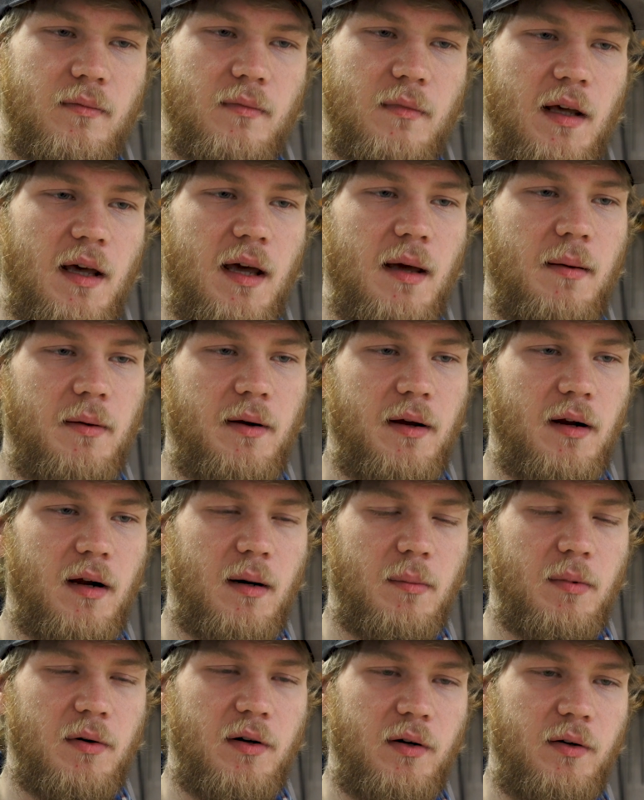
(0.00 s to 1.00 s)
It gave me an
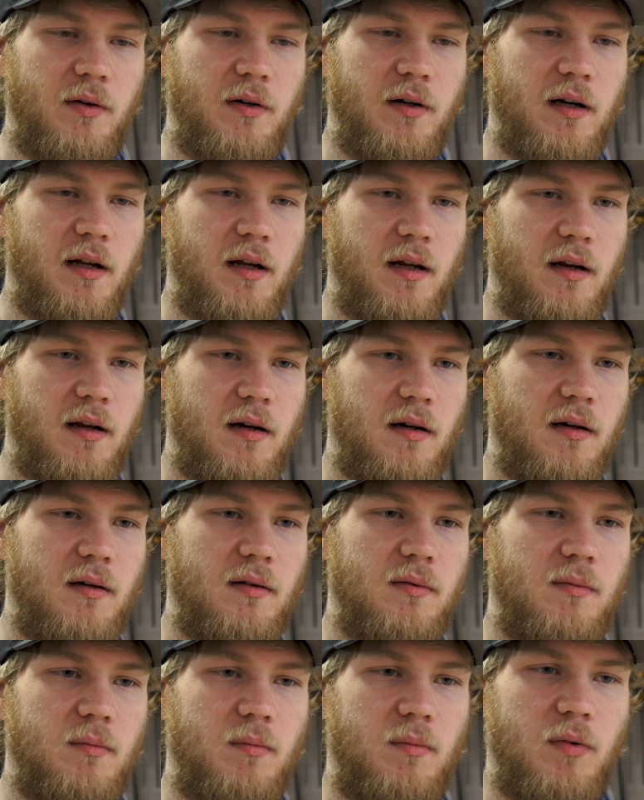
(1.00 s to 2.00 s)
opportunity to
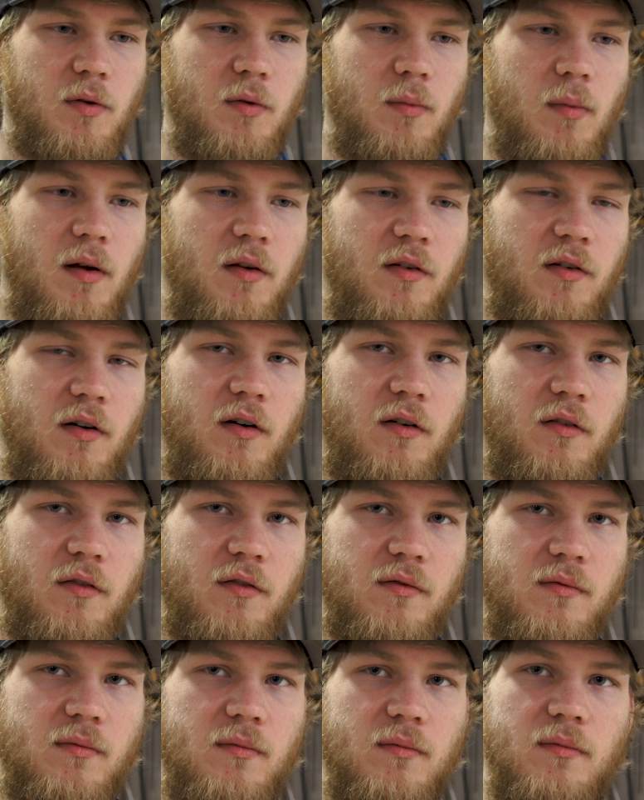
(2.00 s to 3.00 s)
prove myself
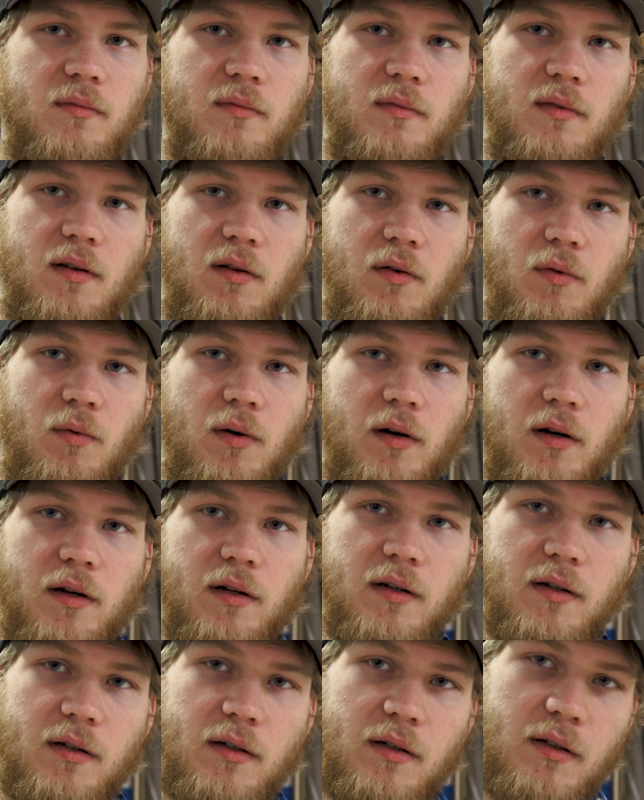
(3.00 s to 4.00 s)
and to work
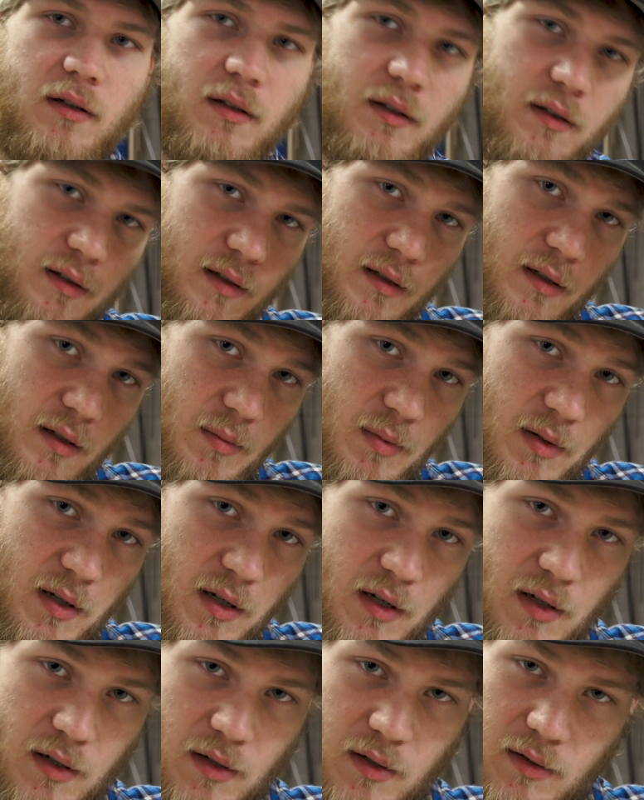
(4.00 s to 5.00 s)
and to be
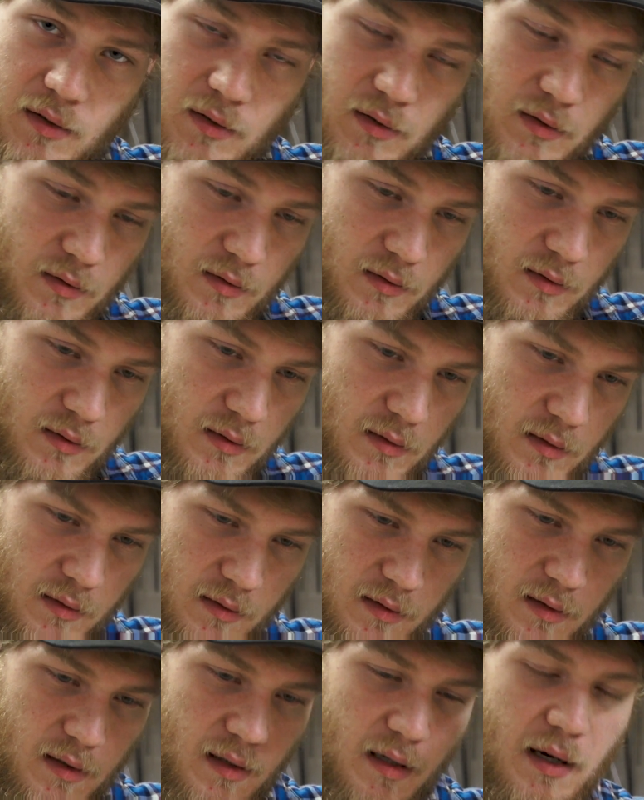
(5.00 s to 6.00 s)
here.
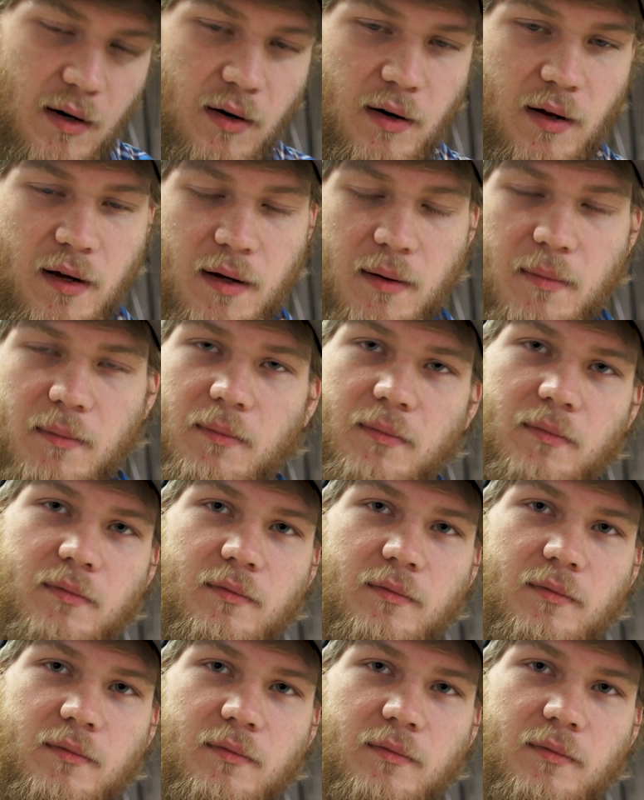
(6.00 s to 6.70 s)
And now I am.